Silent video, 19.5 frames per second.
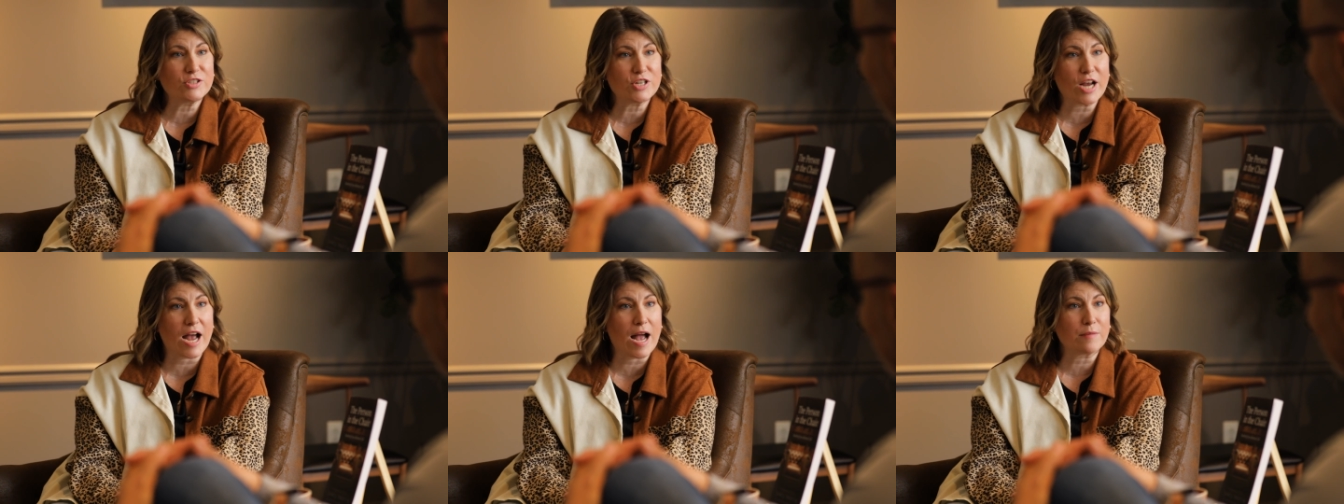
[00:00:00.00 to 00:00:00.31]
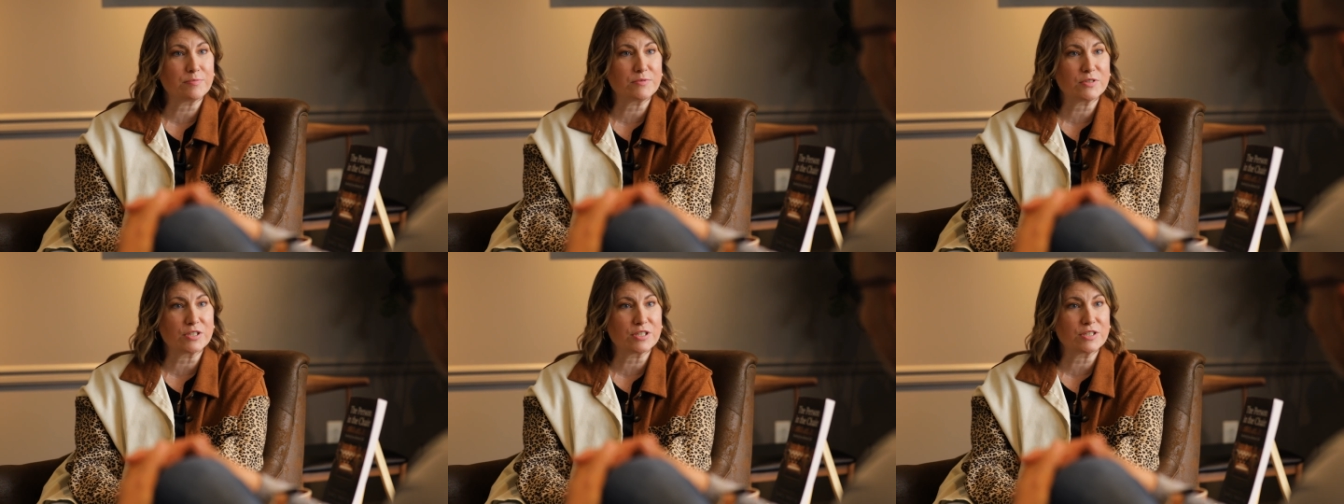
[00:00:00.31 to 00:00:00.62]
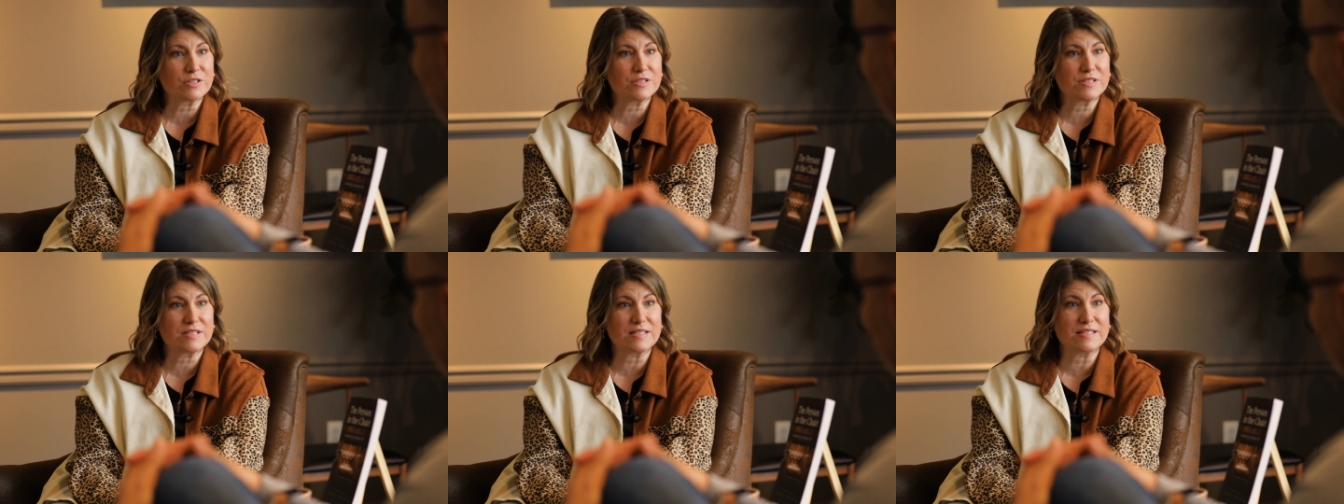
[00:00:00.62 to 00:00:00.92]

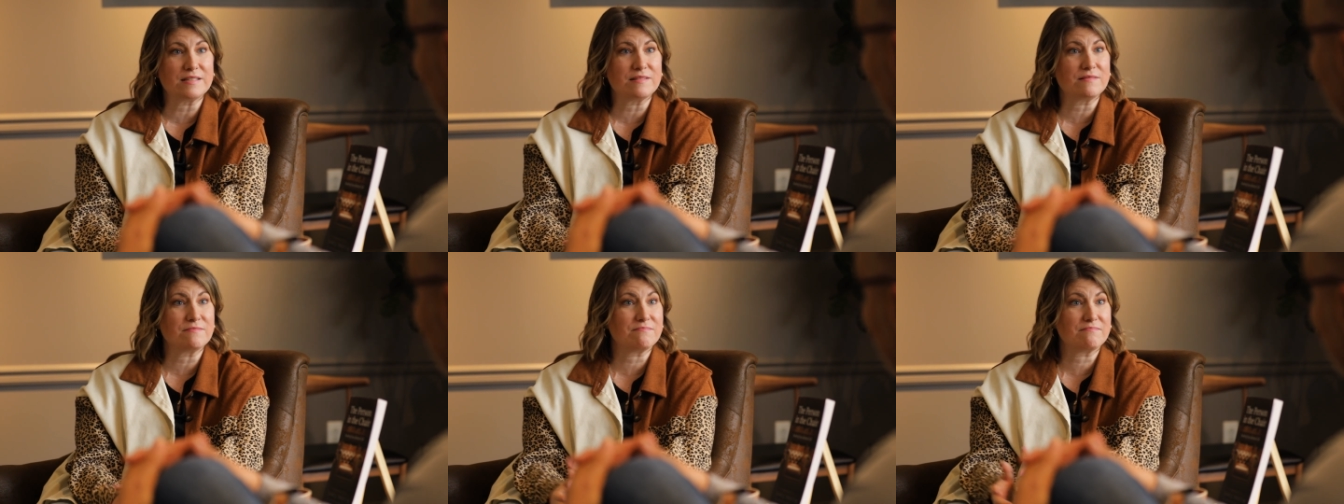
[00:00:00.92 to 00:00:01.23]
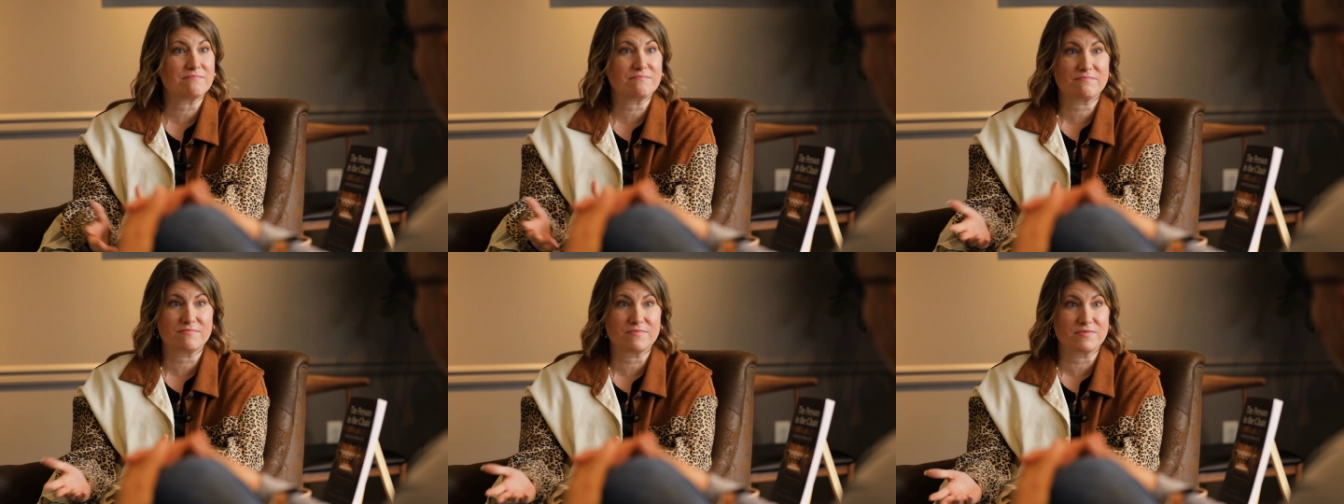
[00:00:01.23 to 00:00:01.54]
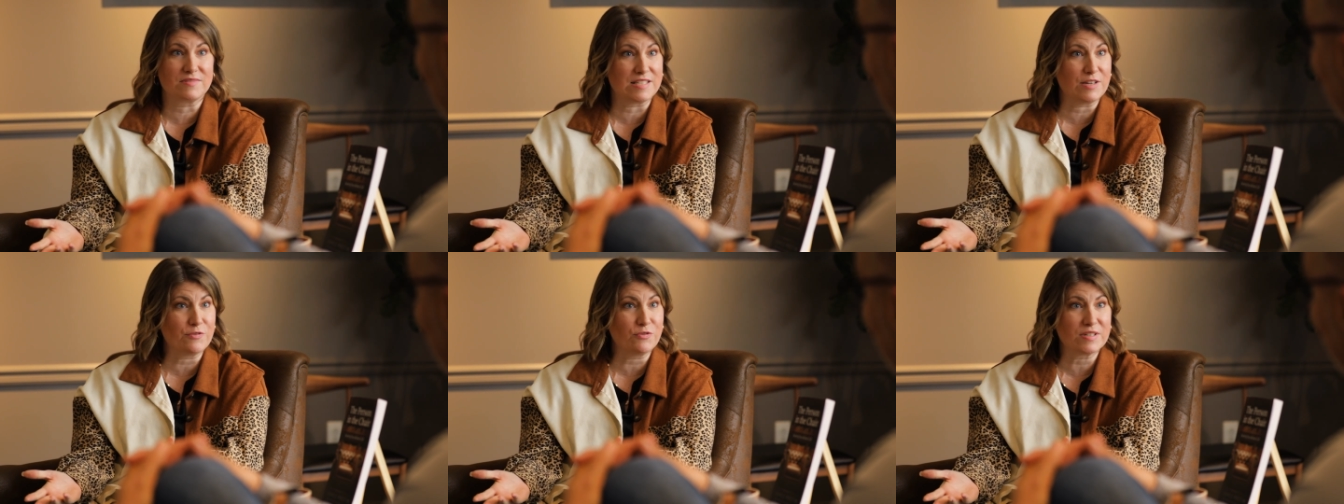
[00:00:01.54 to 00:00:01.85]
chapters in
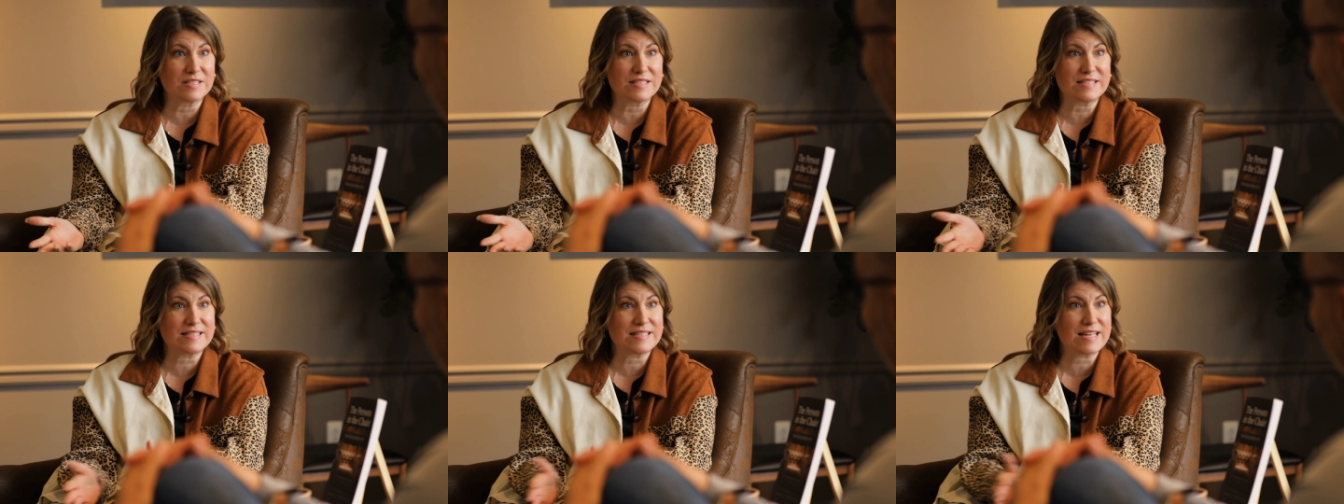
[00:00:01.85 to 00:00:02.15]
different